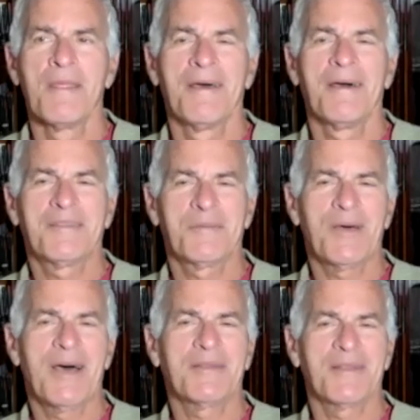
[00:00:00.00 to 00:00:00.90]
It's
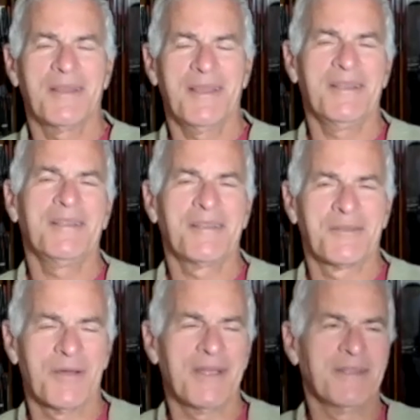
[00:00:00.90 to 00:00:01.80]
about a
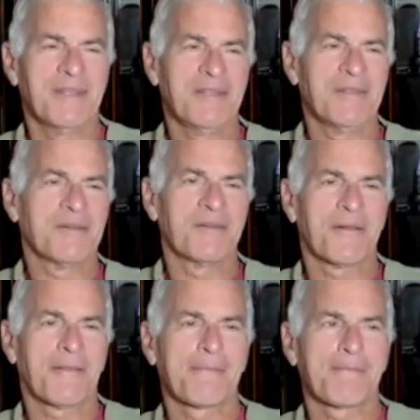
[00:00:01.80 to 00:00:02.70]
great
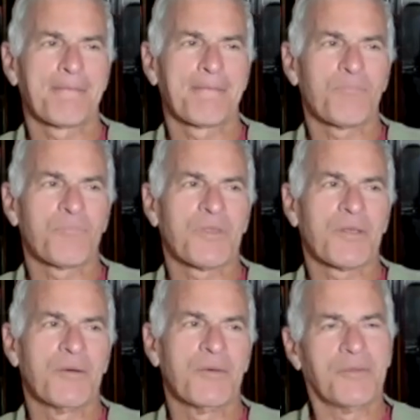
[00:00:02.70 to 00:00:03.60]
leader
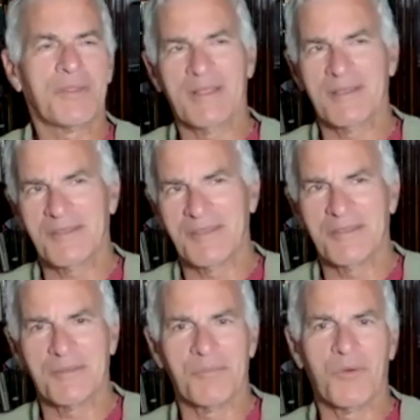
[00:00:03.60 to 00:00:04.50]
who thinks he's
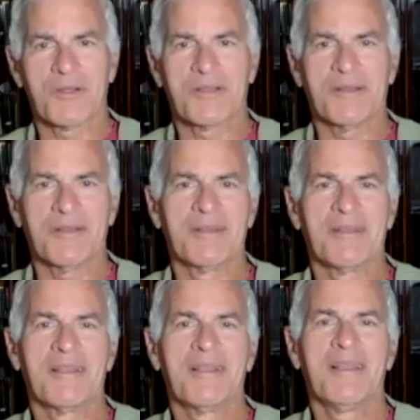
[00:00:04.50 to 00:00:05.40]
immortal,
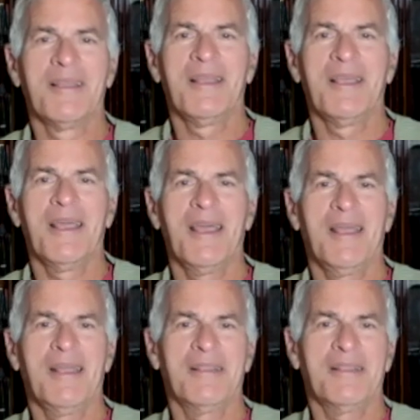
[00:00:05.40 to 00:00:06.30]

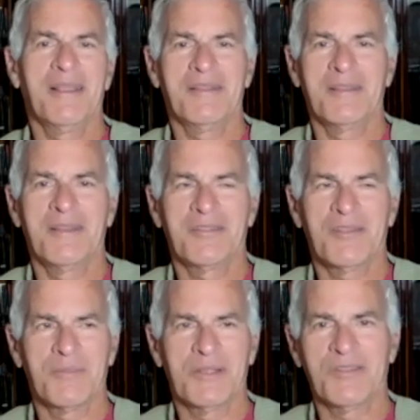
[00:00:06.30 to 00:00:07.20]
and then
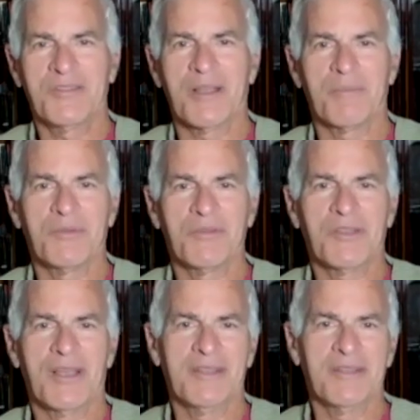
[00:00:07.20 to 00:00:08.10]
somebody stumbles
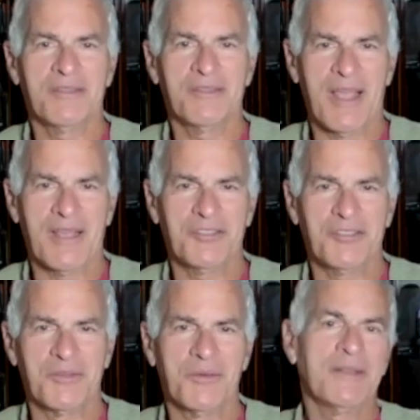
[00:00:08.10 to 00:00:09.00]
on his
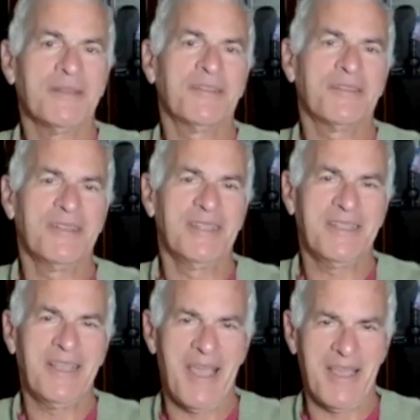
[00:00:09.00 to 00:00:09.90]
statue and it's
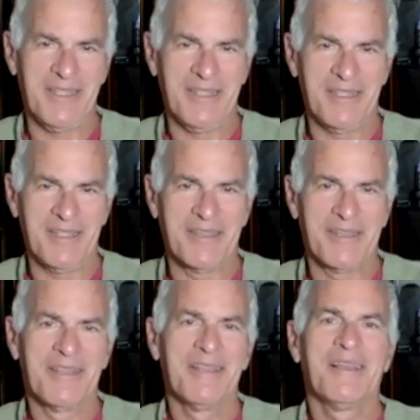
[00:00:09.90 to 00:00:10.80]
decaying.
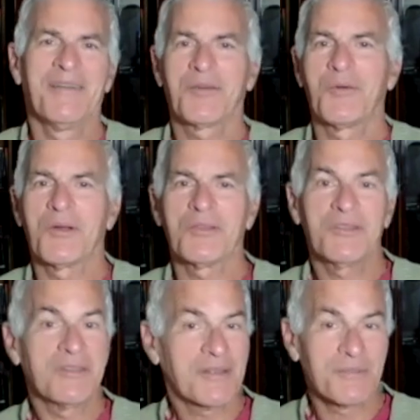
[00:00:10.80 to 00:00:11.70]
Of course,
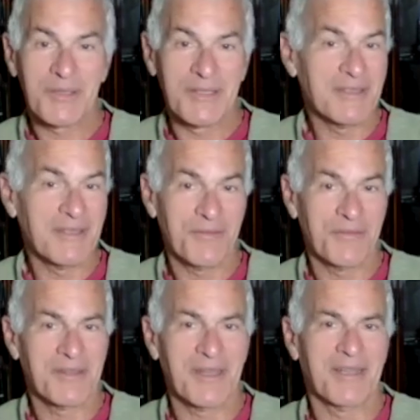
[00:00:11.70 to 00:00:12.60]
he's completely
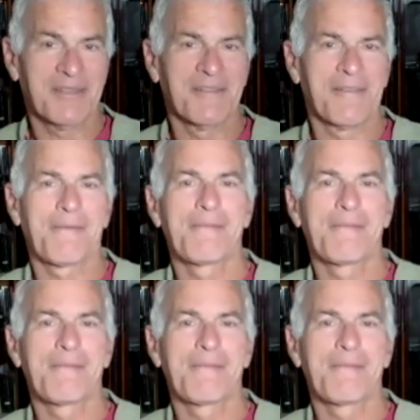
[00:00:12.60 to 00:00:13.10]
forgotten.